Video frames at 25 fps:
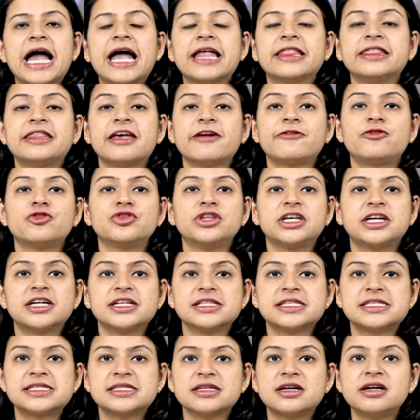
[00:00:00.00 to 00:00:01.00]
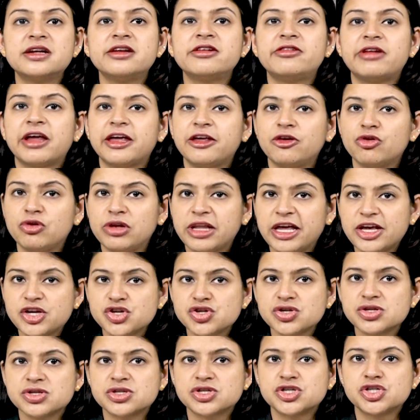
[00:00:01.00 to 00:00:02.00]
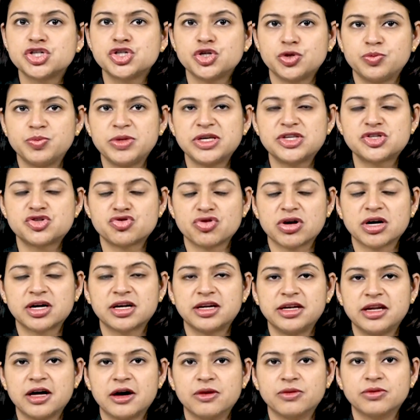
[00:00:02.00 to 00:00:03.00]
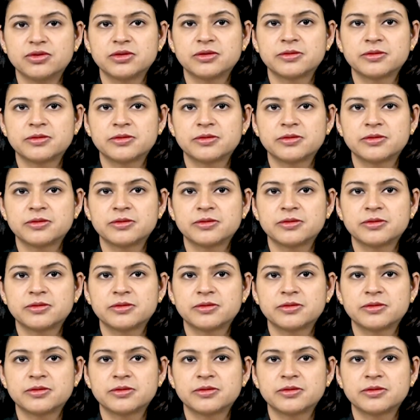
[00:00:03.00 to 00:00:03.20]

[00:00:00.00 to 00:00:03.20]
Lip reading: and therefore the concerned regulations should be struck down.